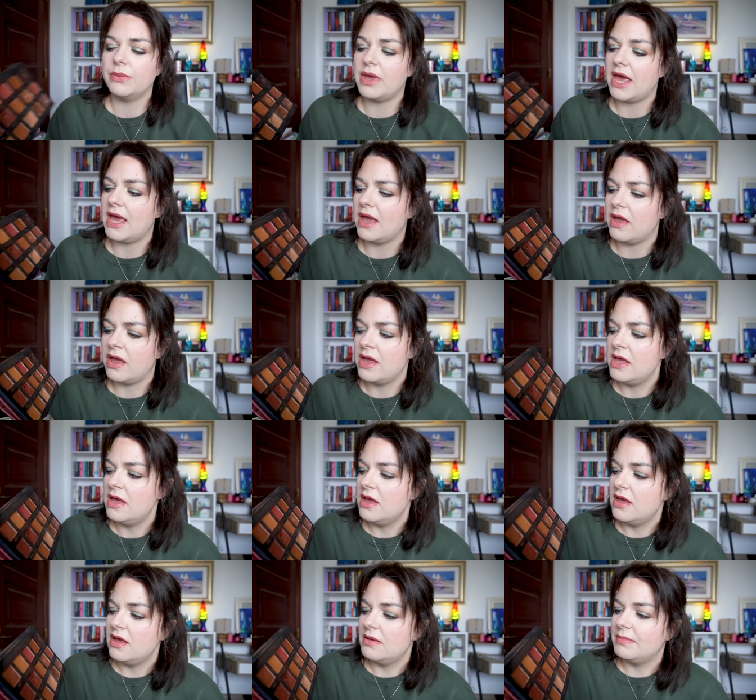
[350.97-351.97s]
okay.
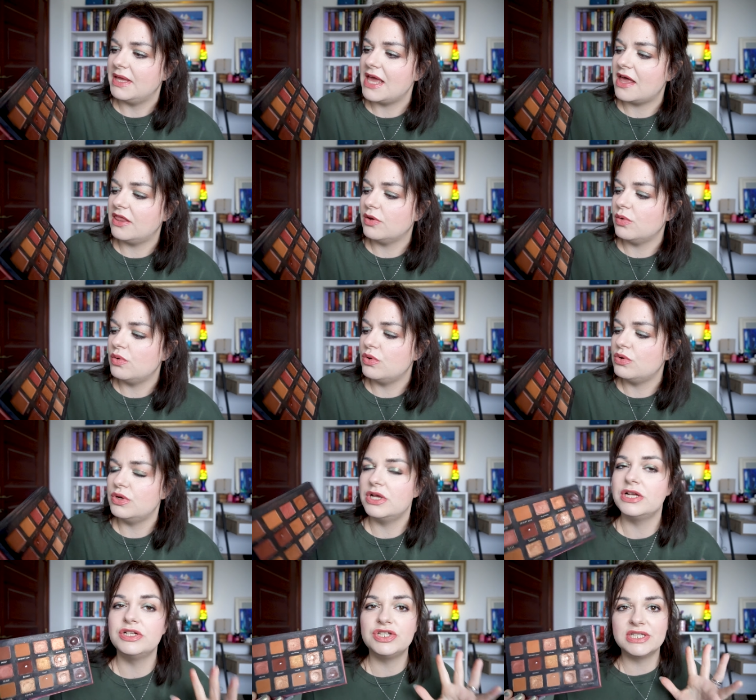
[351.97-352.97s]
But yeah, they're all
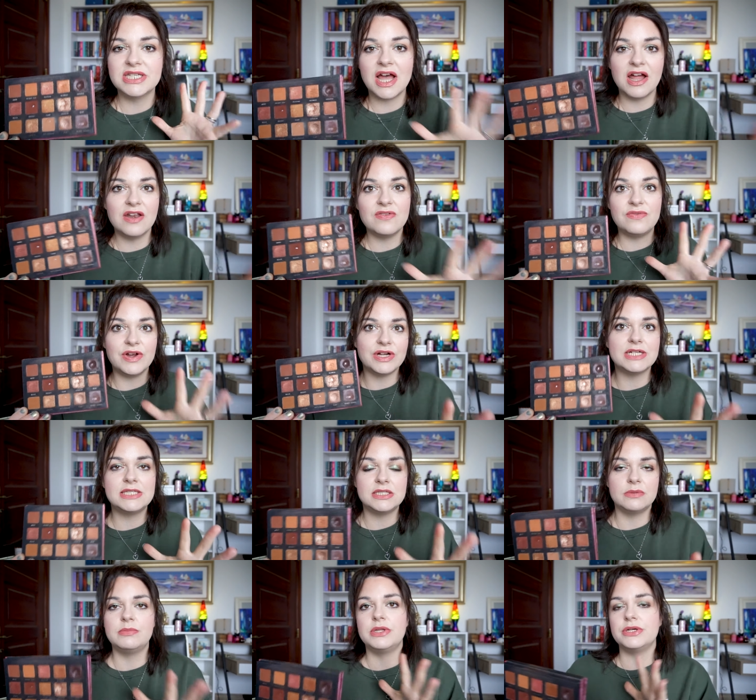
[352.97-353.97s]
just kind of very
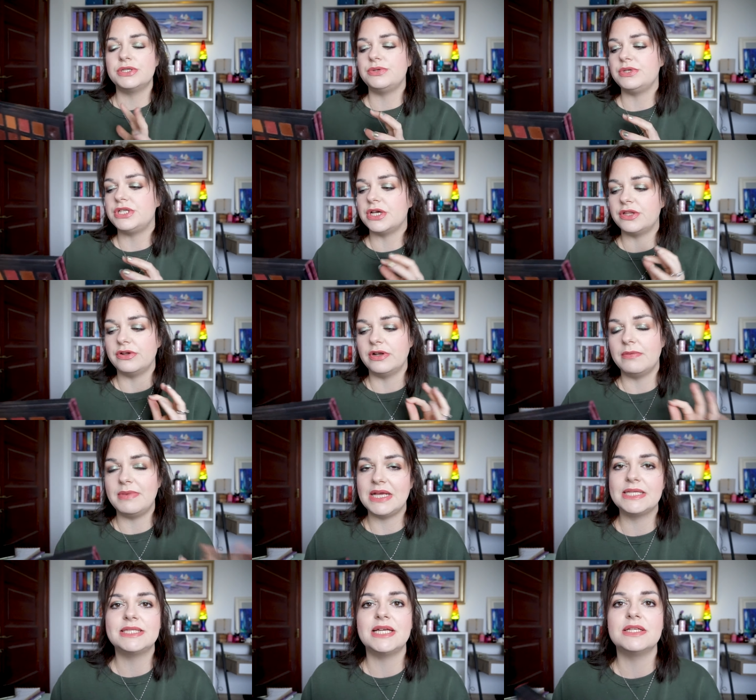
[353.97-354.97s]
similar to each other, and it
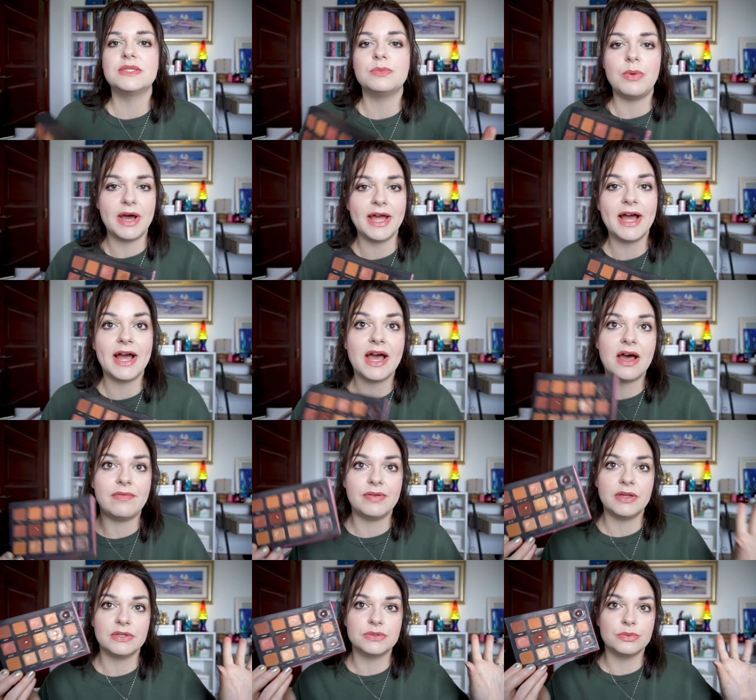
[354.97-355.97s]
makes sense why I
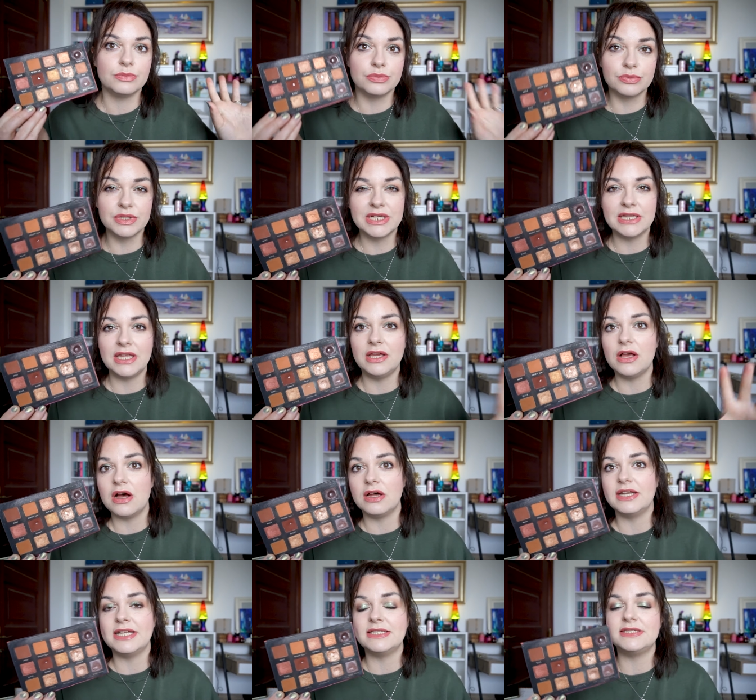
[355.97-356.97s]
haven't really
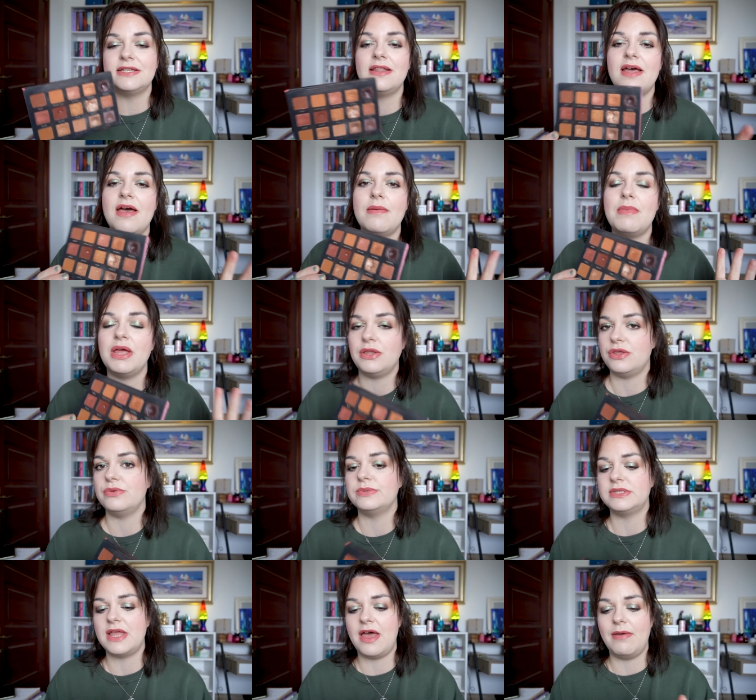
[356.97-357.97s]
gone into them and
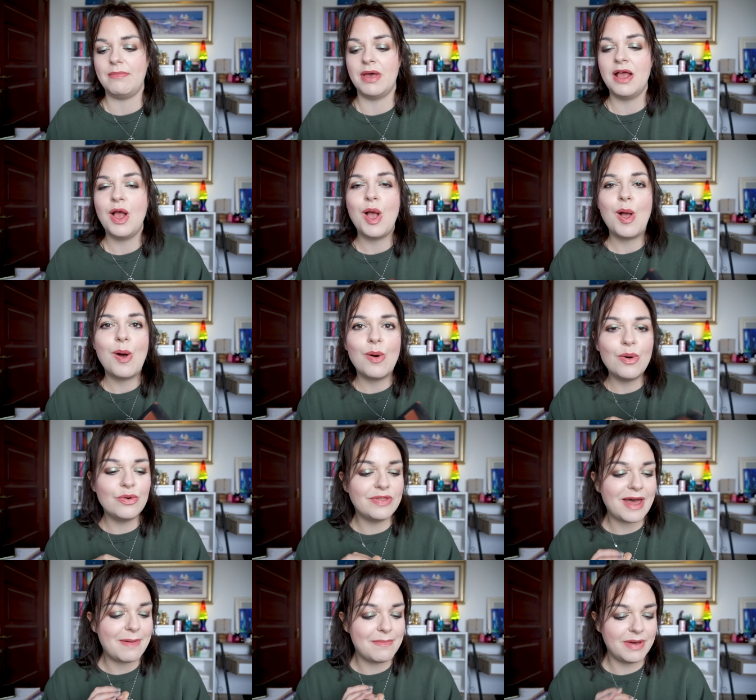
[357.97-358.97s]
used them all
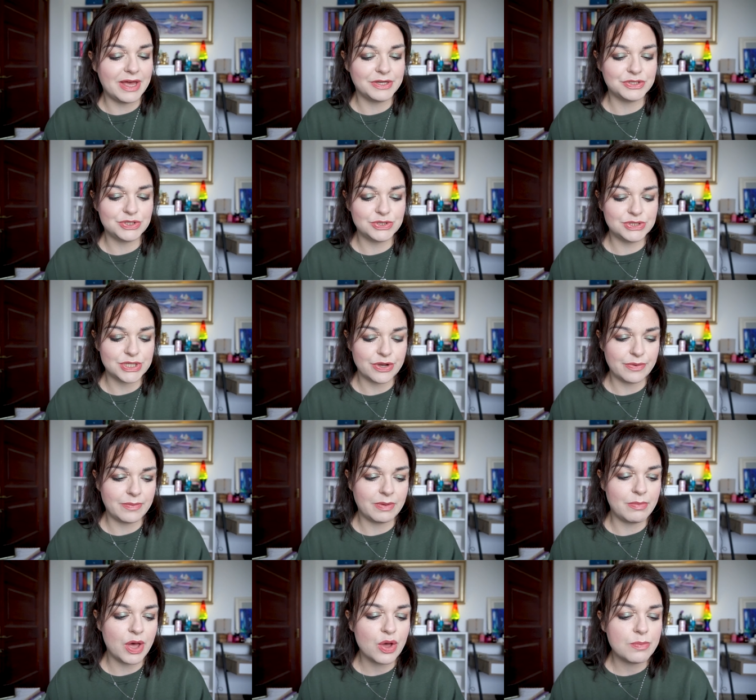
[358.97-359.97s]
that much. So
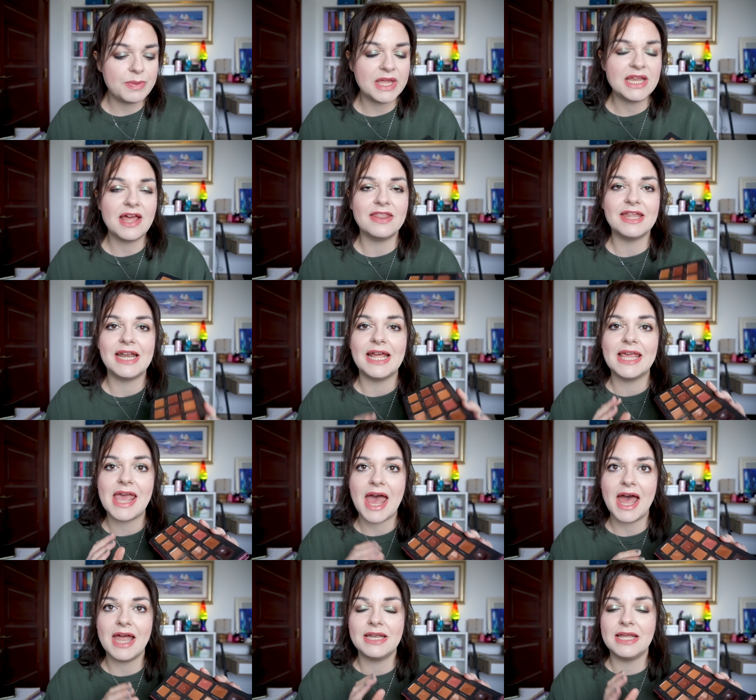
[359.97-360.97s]
I'm hoping that I
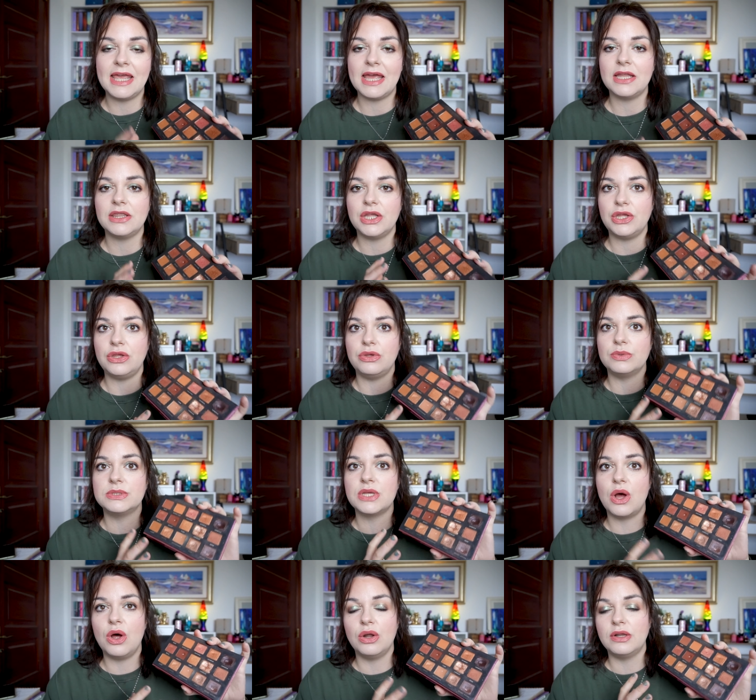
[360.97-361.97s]
can get the
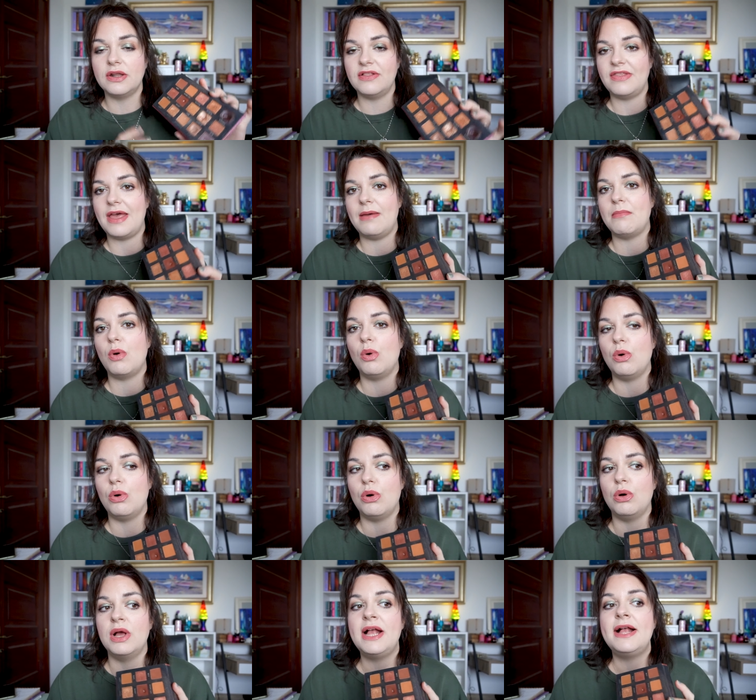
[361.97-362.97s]
use on them
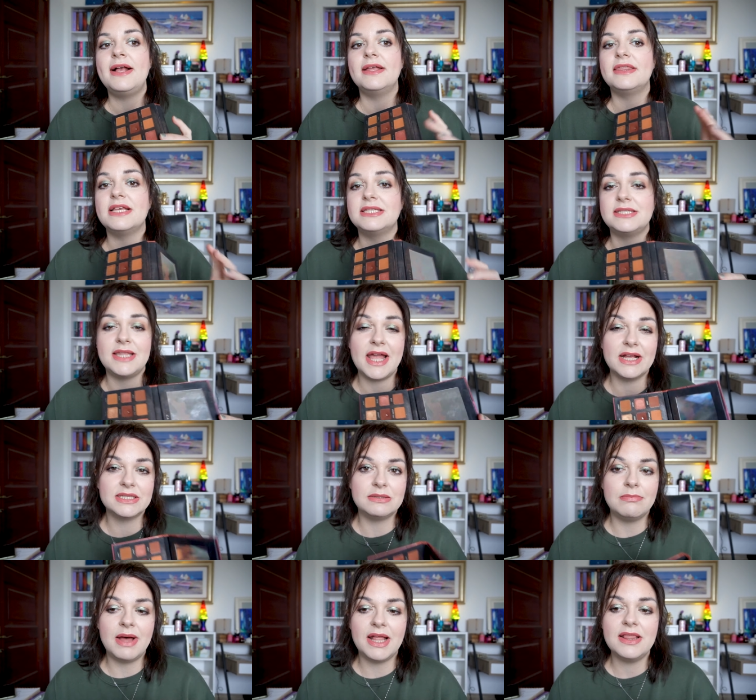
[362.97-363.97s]
all this
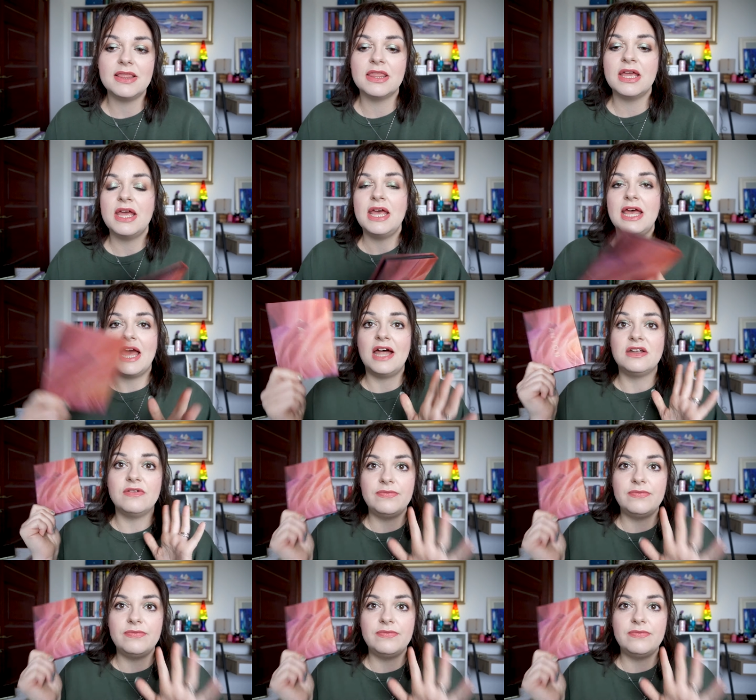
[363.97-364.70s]
next month and